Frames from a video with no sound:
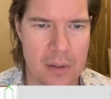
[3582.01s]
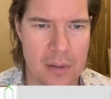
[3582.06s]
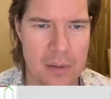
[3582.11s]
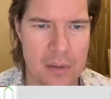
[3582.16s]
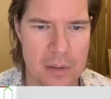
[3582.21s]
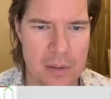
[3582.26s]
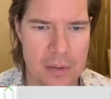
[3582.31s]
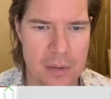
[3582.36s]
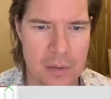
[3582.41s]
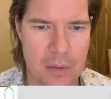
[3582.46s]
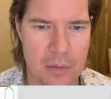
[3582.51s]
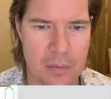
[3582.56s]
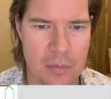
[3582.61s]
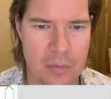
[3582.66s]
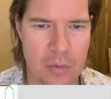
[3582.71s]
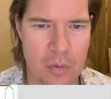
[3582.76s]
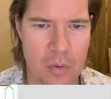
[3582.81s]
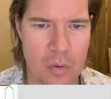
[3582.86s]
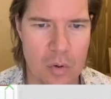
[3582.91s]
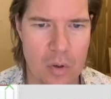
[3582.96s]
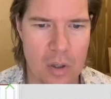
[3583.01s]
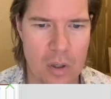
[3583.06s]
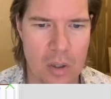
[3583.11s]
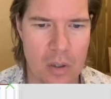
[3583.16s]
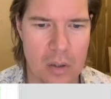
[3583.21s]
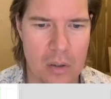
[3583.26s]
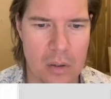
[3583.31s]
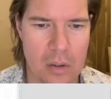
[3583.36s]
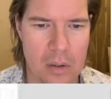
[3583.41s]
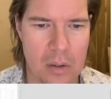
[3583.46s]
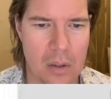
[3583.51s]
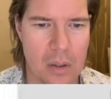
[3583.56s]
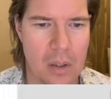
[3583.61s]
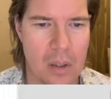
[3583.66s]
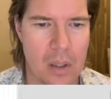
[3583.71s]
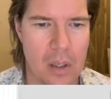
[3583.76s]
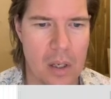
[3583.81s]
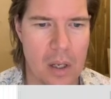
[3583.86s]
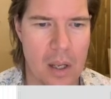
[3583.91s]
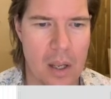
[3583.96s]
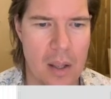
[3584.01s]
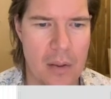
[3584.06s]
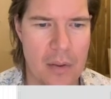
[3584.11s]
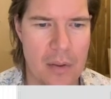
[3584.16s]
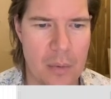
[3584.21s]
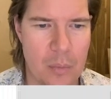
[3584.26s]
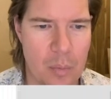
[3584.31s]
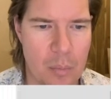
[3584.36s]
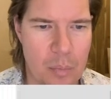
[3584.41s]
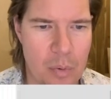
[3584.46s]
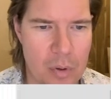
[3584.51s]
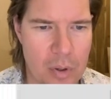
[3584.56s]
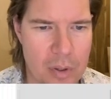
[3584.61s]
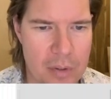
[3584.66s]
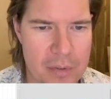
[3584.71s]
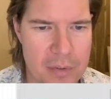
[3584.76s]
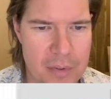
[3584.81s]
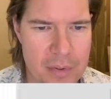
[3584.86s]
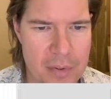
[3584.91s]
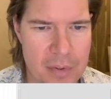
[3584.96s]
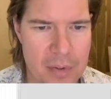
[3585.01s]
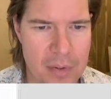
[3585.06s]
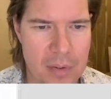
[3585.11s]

D04, and then we'll put